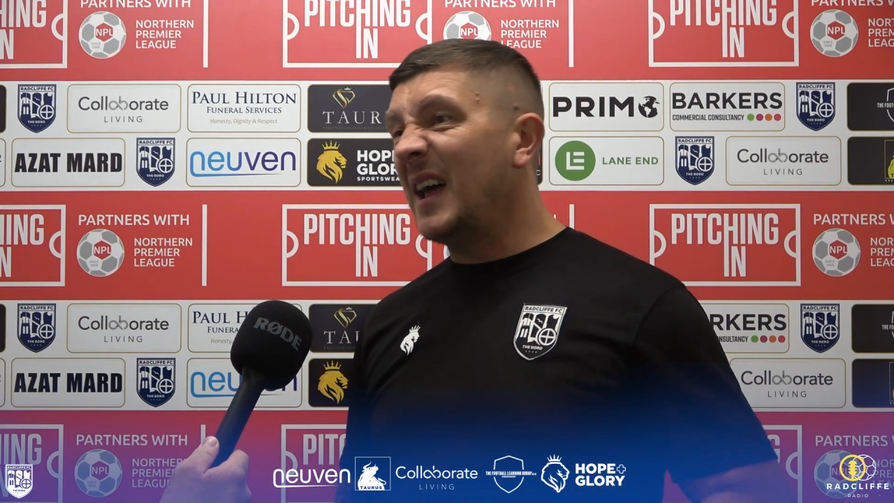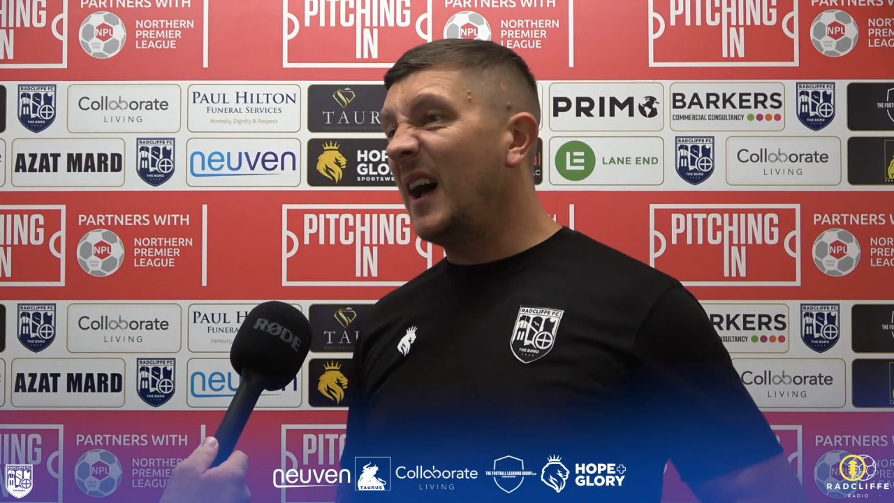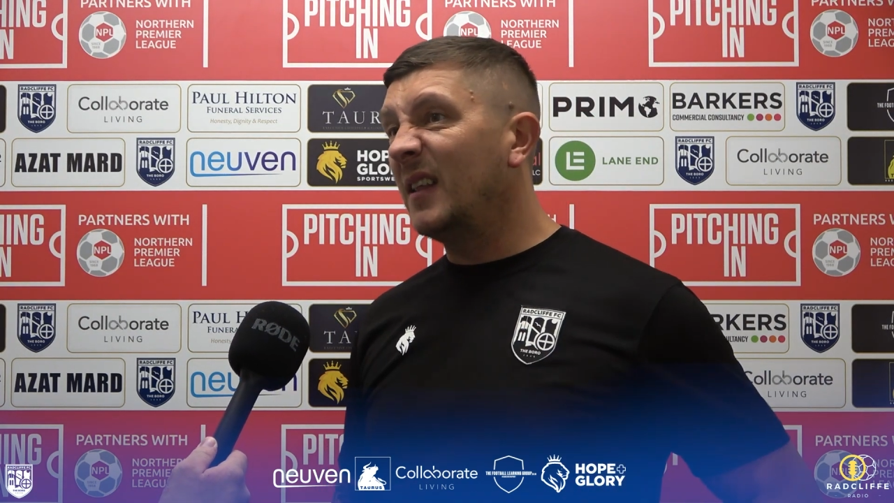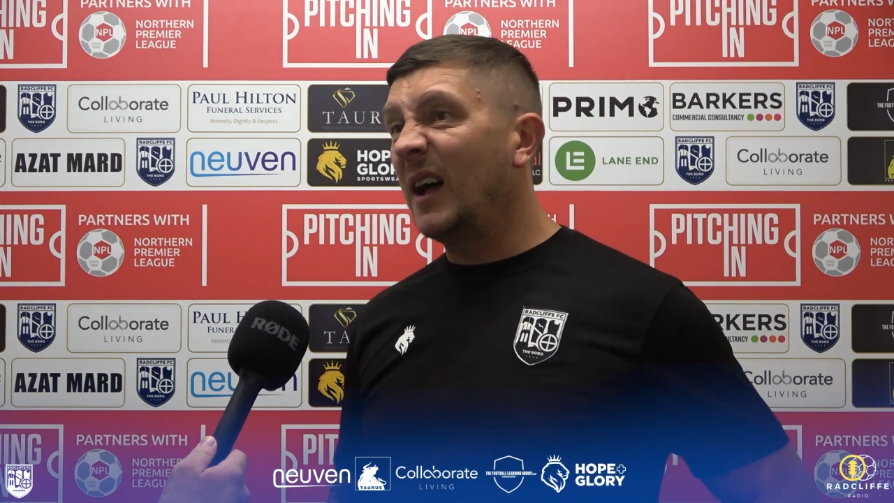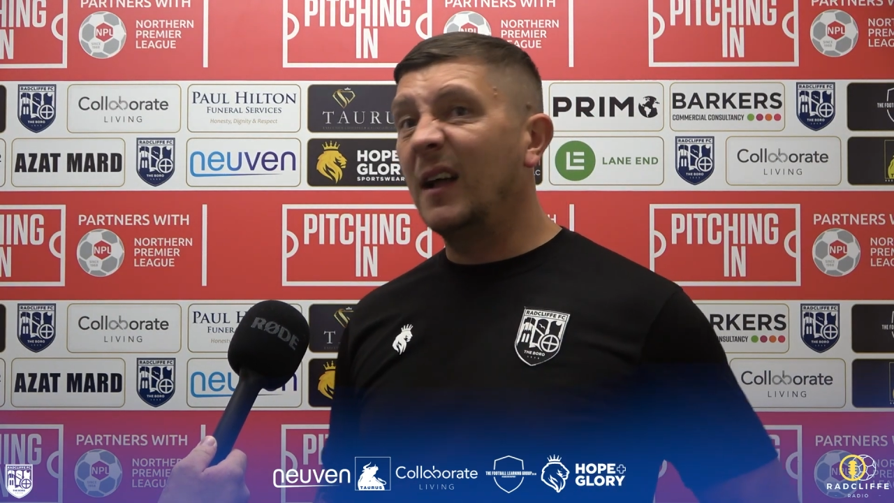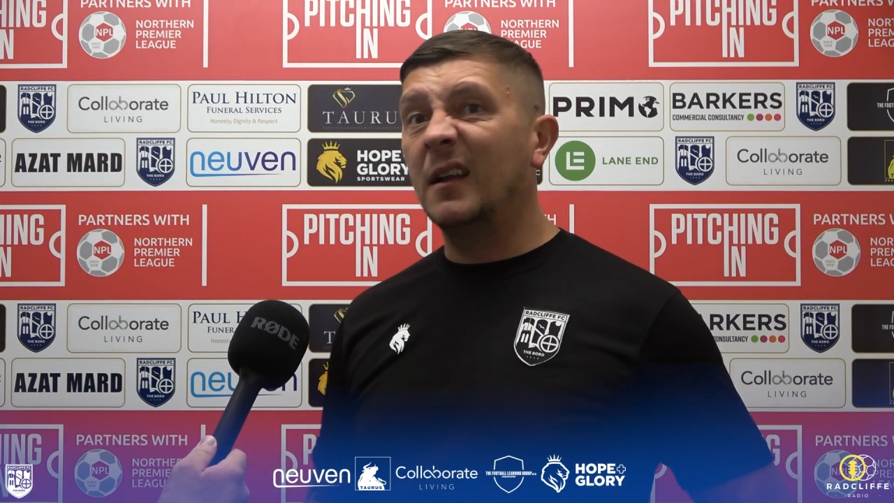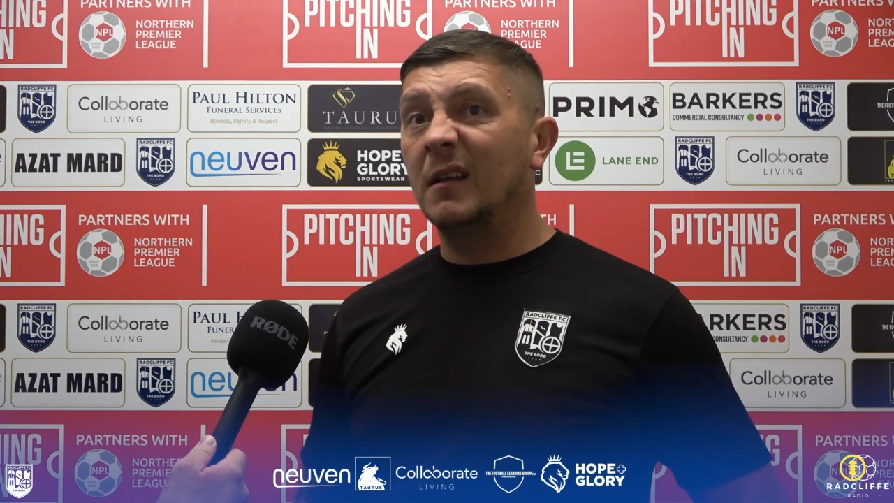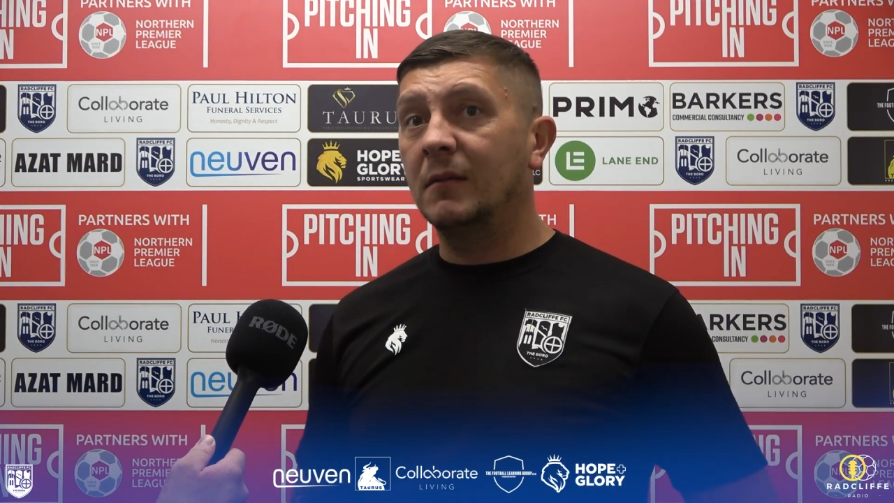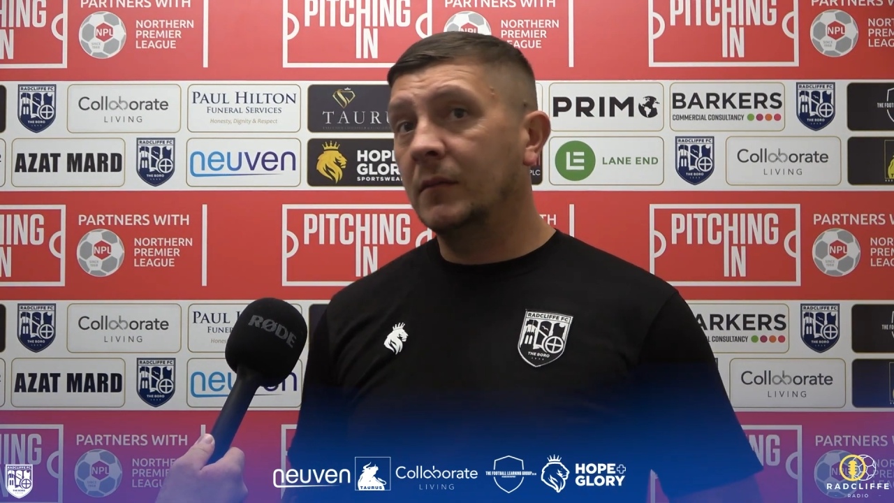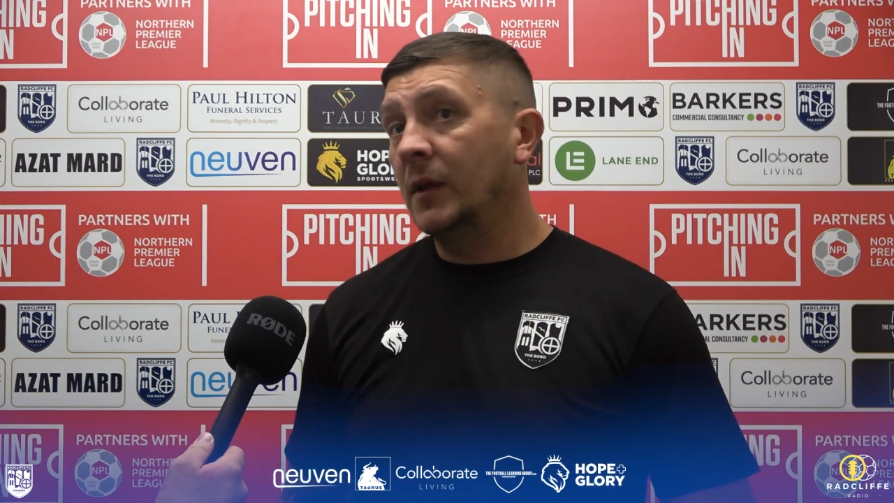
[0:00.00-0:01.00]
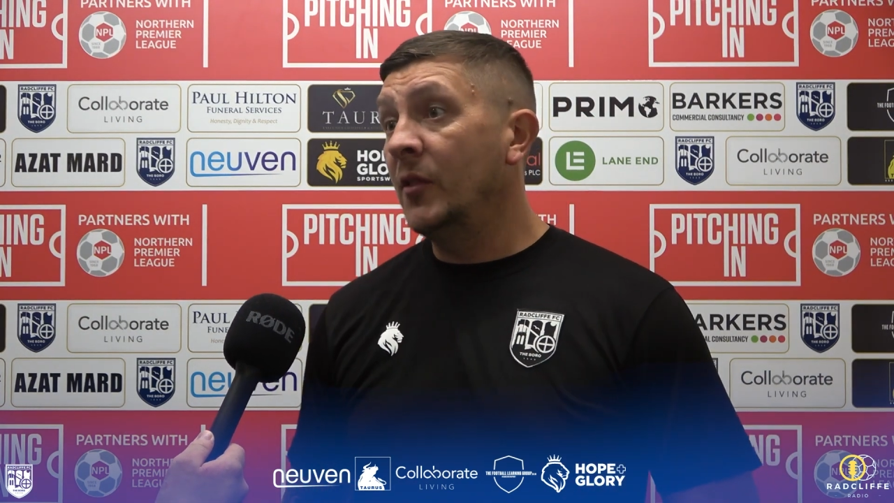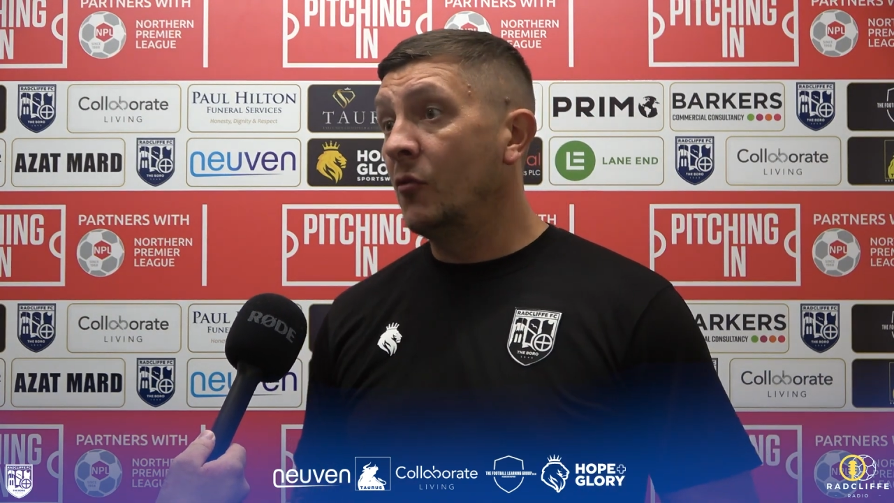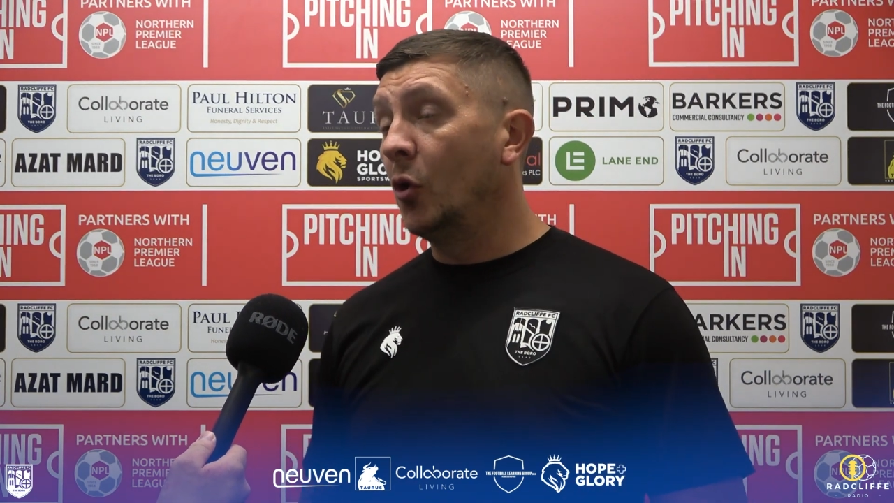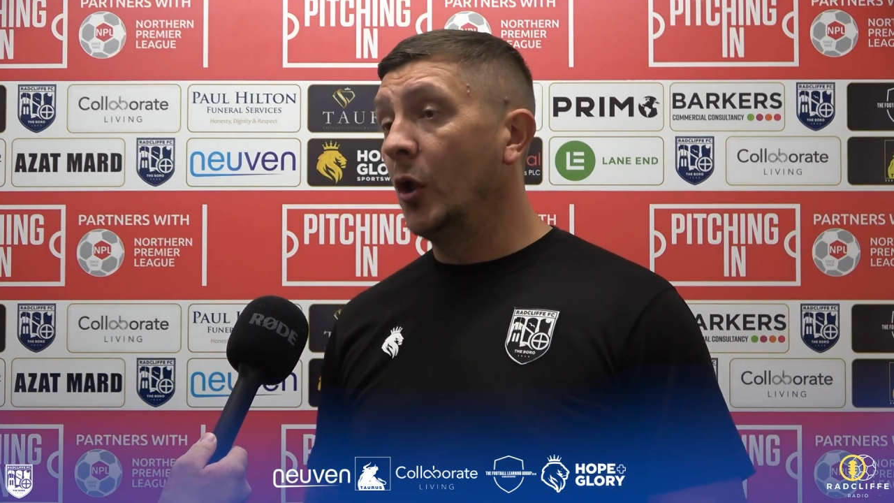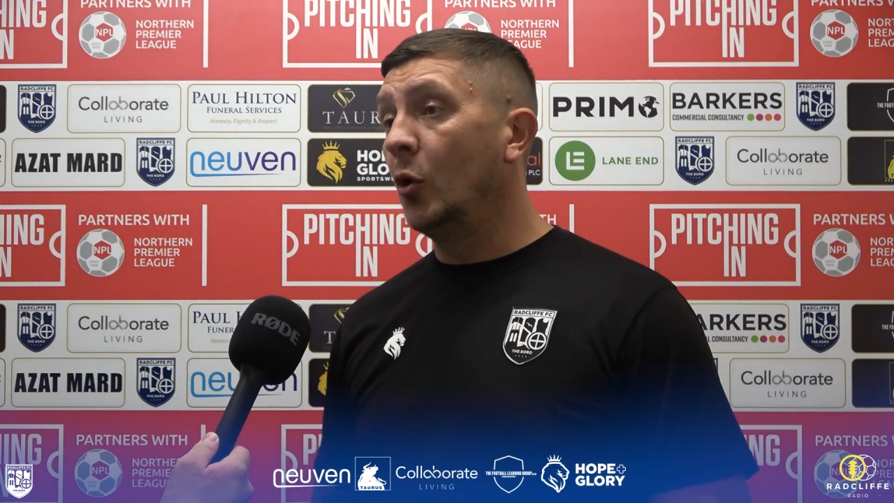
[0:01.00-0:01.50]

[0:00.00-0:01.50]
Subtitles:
that in their only